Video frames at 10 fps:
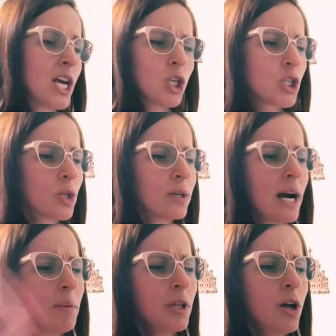So
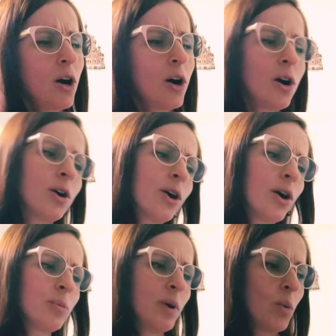come along
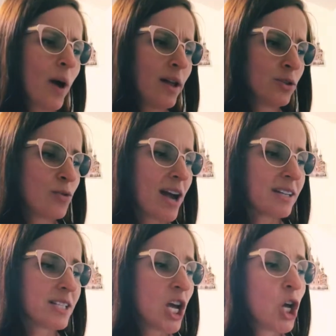on my wild ride.